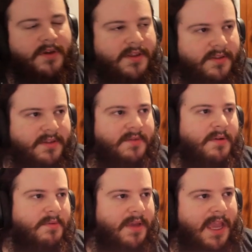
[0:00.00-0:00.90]
with. This is
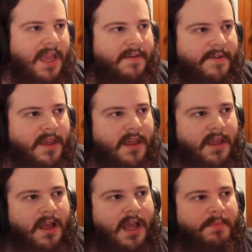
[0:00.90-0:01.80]
what we have.
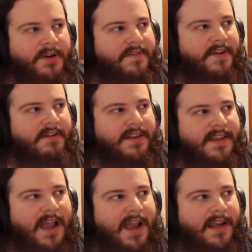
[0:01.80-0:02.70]
I put a very
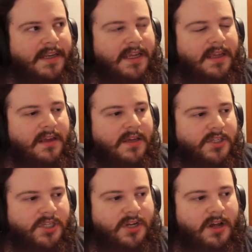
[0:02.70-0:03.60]
tiny
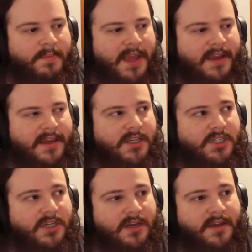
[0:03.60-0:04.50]
Shadal
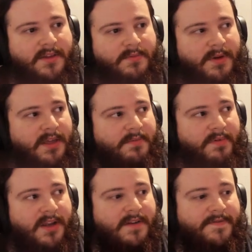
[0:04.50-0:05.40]
package because with
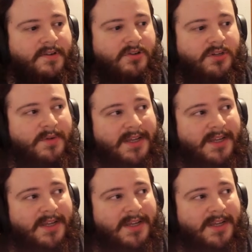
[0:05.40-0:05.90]
Branded Fusion,